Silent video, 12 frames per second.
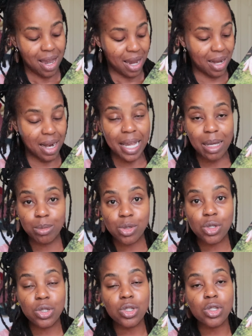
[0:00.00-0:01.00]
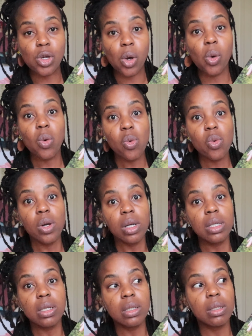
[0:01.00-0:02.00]
And I am so
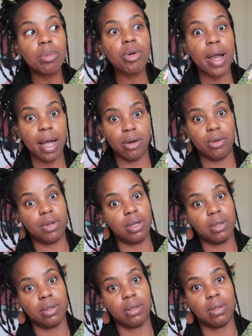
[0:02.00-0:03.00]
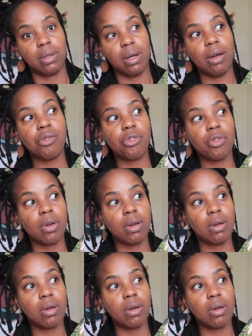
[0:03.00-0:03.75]
proud of,